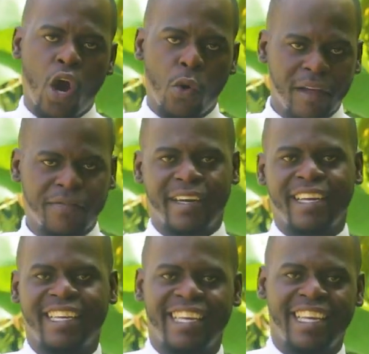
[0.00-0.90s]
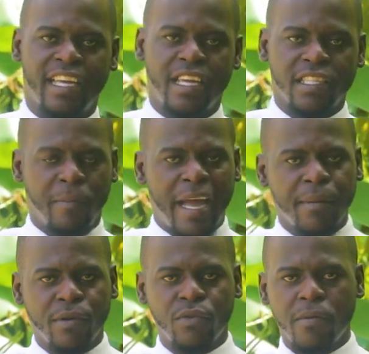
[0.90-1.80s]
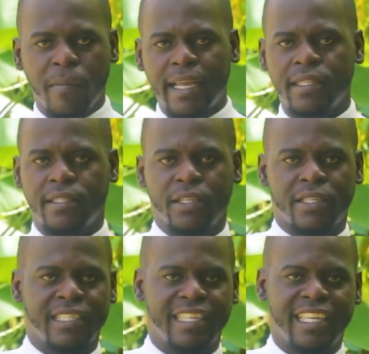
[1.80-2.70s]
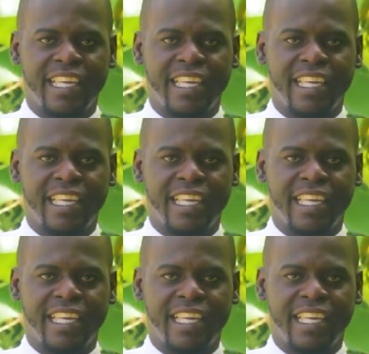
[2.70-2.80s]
However, the Bible reminds us